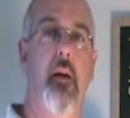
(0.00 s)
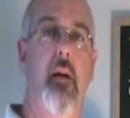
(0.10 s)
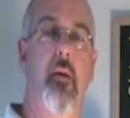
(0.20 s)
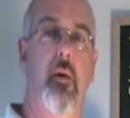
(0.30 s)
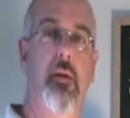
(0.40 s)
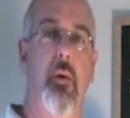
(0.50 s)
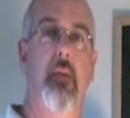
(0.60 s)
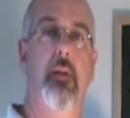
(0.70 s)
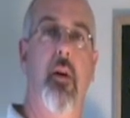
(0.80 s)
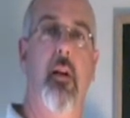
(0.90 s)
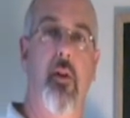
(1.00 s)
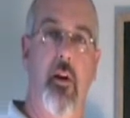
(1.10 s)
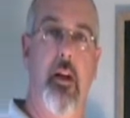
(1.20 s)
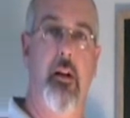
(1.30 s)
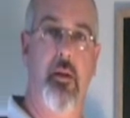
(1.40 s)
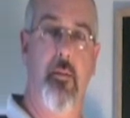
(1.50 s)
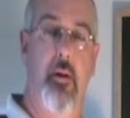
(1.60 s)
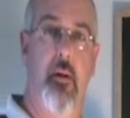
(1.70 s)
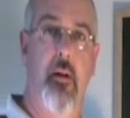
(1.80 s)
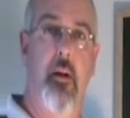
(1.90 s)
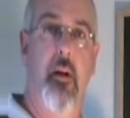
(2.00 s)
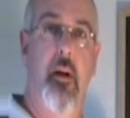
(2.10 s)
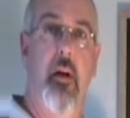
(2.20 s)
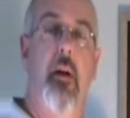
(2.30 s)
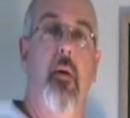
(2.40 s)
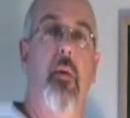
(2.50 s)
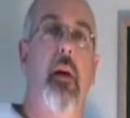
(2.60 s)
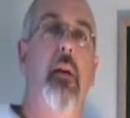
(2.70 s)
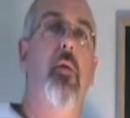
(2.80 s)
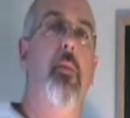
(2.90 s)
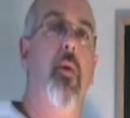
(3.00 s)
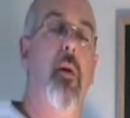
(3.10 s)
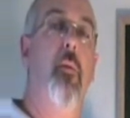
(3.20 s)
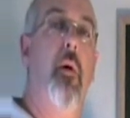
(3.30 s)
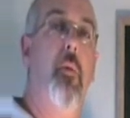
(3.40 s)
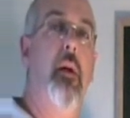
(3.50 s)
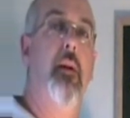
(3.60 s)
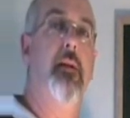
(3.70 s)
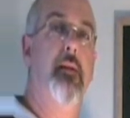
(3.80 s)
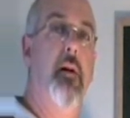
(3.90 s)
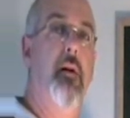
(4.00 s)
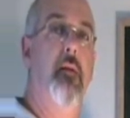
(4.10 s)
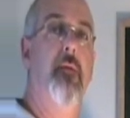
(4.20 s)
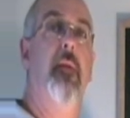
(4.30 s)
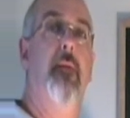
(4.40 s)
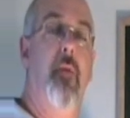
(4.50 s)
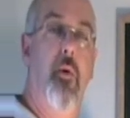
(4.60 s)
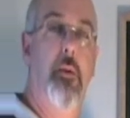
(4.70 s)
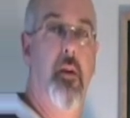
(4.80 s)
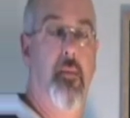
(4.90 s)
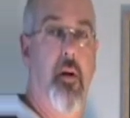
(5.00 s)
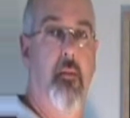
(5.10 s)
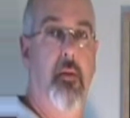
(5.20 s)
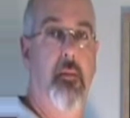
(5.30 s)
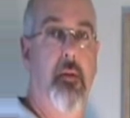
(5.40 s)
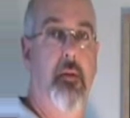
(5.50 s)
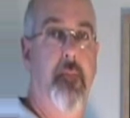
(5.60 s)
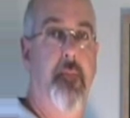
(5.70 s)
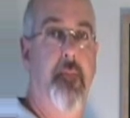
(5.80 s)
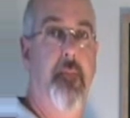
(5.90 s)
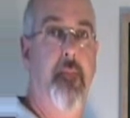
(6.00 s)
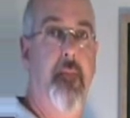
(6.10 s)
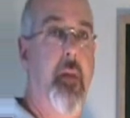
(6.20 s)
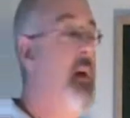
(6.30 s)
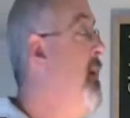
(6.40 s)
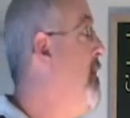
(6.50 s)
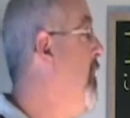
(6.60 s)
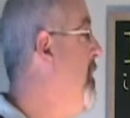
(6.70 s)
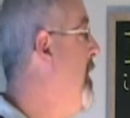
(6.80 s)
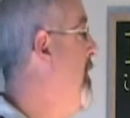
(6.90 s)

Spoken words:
Once we have started learning algebra, we get to a point where we can solve formula problems. Formula